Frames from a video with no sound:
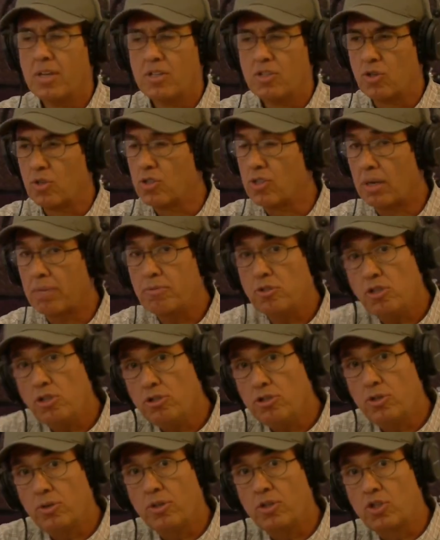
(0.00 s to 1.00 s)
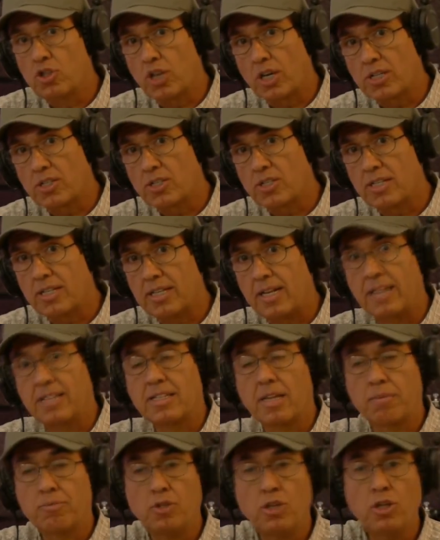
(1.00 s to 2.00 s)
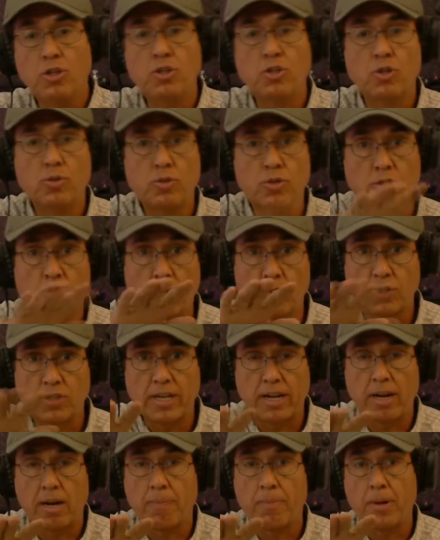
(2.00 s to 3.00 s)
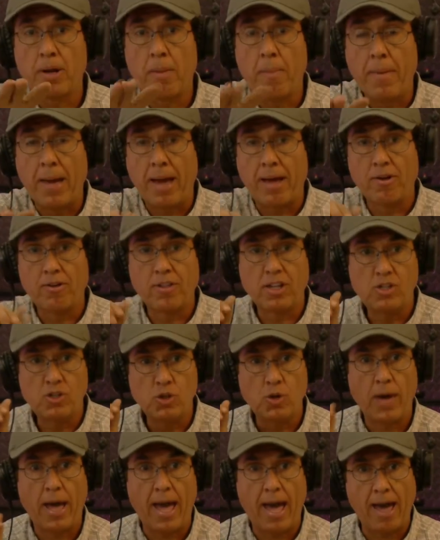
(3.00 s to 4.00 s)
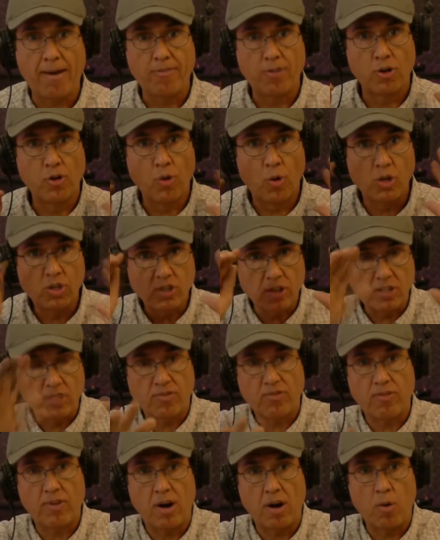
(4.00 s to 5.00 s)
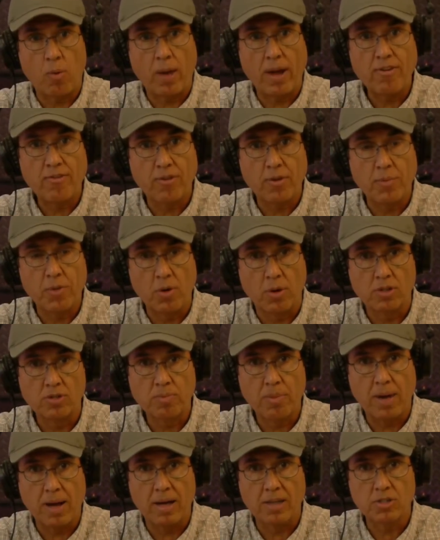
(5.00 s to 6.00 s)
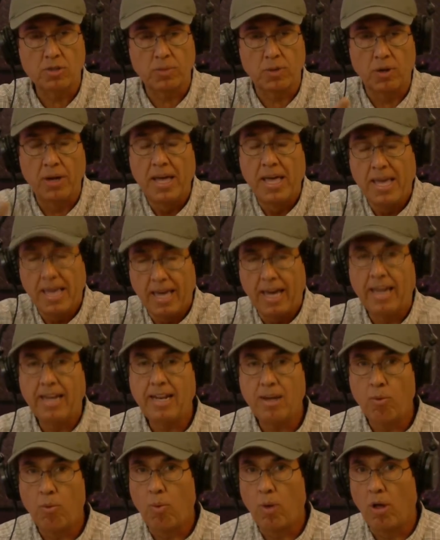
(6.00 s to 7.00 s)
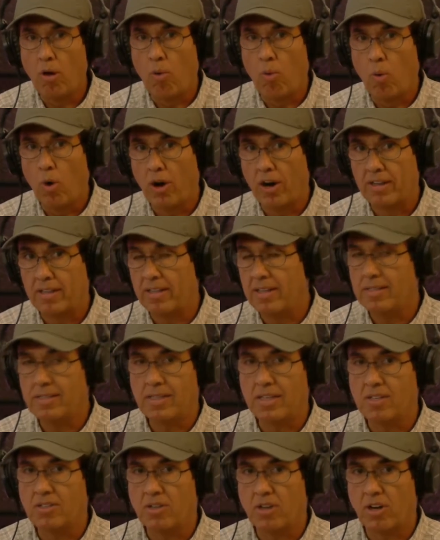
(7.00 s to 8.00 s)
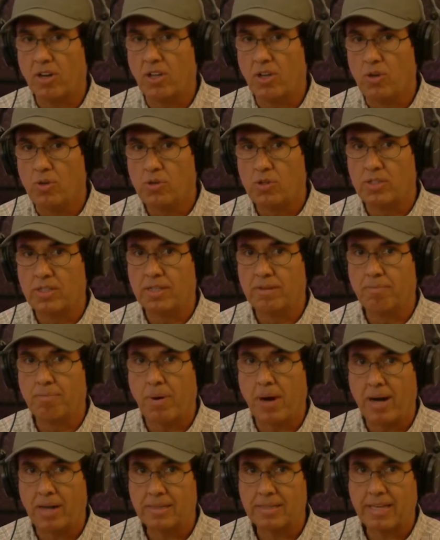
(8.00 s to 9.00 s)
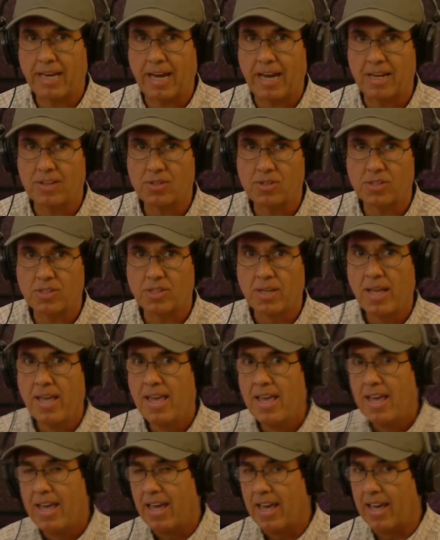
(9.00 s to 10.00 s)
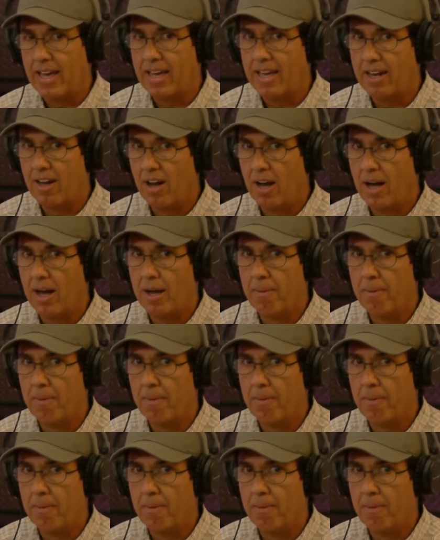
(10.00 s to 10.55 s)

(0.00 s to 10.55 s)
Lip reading: so it's up to you to adjust it. It's up to you to set it up in a manner that you have the noise as far away from you as possible, and it will work. These things are used in podcasts and